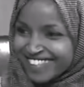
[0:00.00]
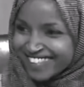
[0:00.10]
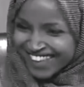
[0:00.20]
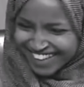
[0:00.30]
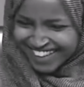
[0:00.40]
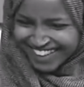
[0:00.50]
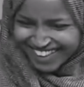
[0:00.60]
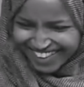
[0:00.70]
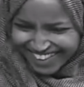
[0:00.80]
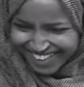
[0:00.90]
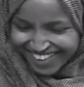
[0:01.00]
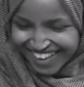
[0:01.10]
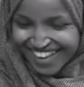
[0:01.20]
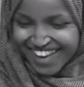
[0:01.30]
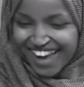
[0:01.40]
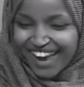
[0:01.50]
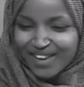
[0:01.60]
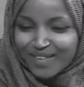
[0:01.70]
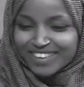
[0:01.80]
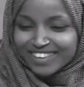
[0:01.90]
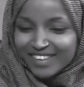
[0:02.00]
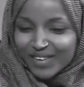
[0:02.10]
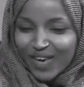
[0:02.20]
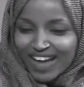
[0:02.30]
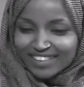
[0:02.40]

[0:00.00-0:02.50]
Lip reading: was and it was, you know,